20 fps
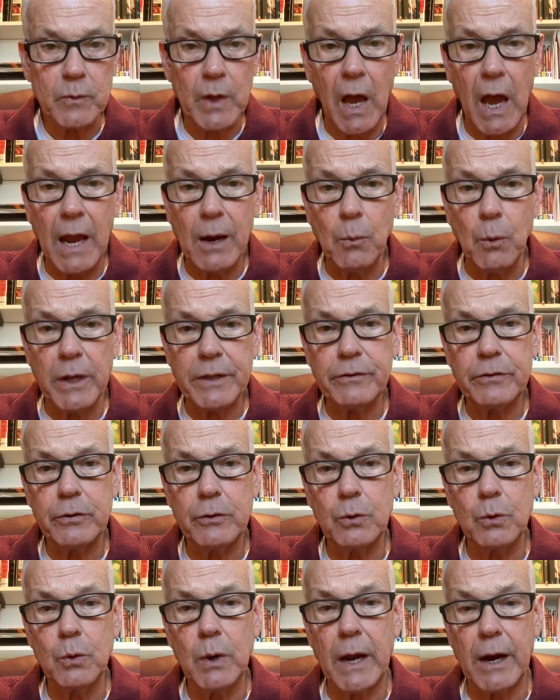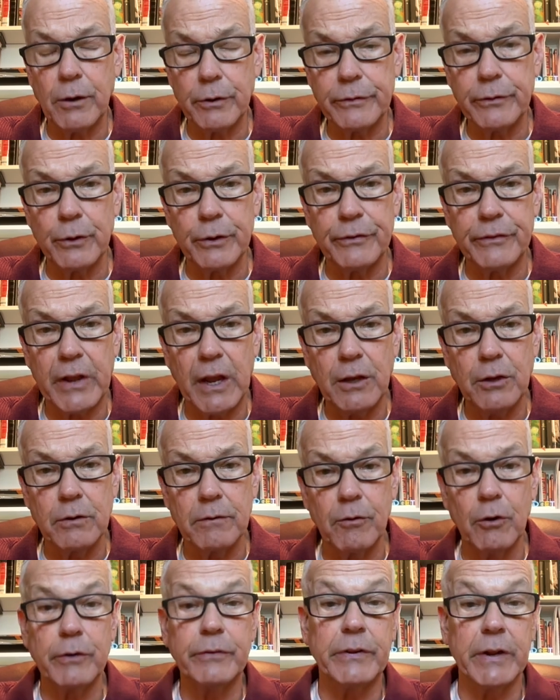I went to Arizona State
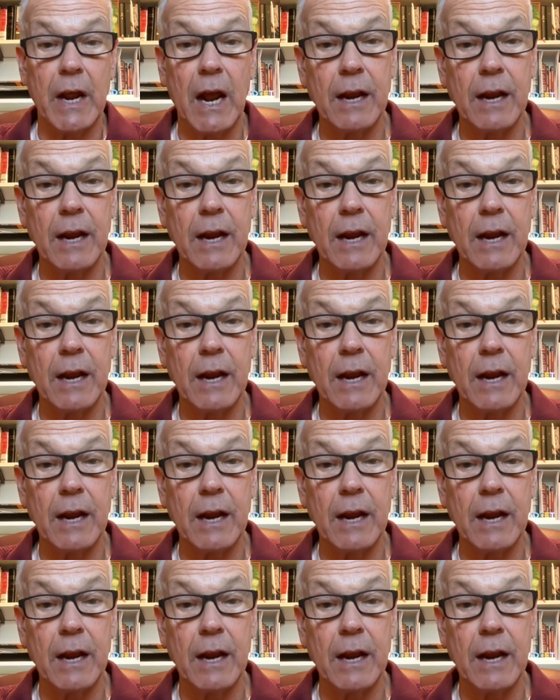University.